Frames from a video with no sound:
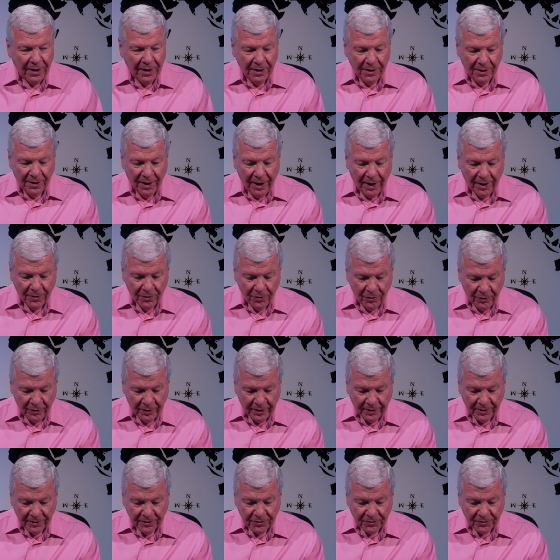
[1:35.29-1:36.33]
not
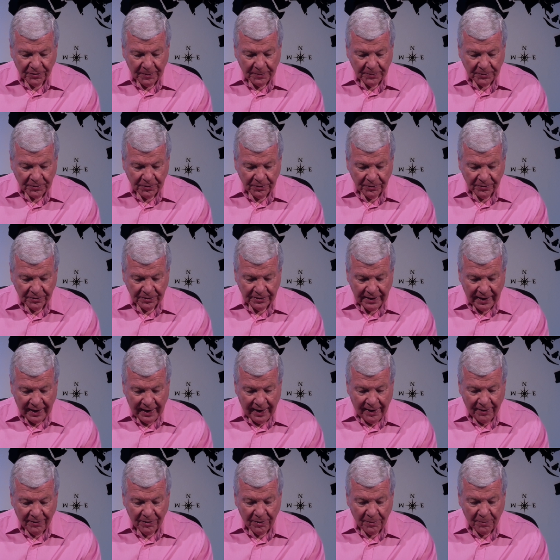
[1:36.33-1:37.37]
knowing the scriptures
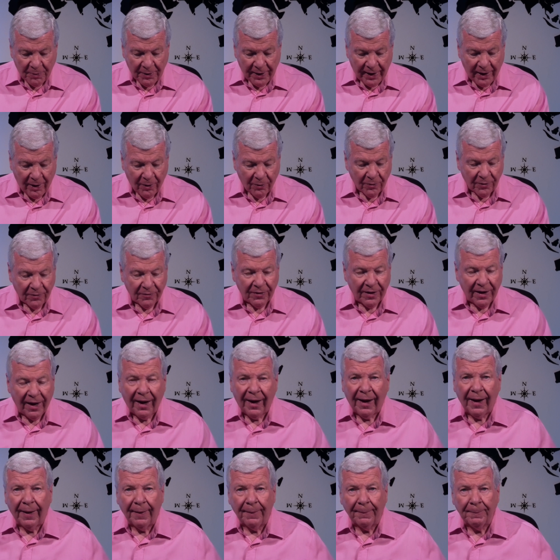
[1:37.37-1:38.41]
and the power of
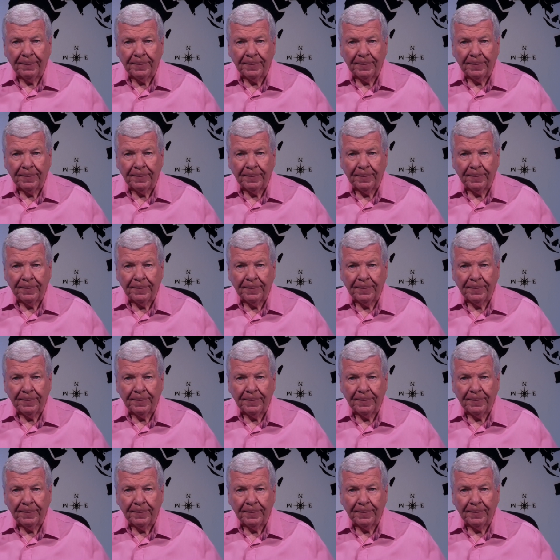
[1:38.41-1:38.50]
God."